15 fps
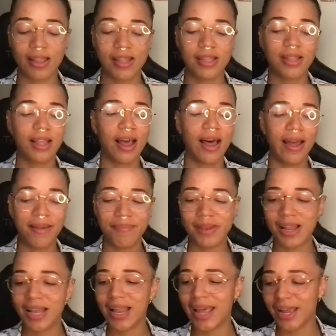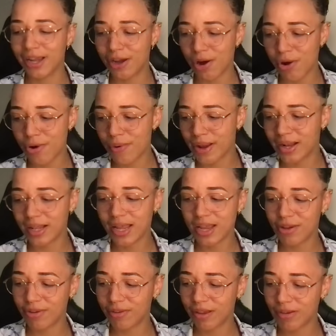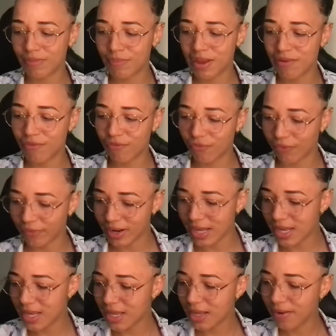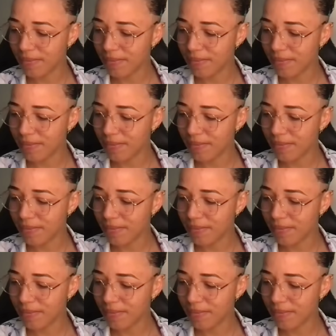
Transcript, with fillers: it's time to let go and let yourself be free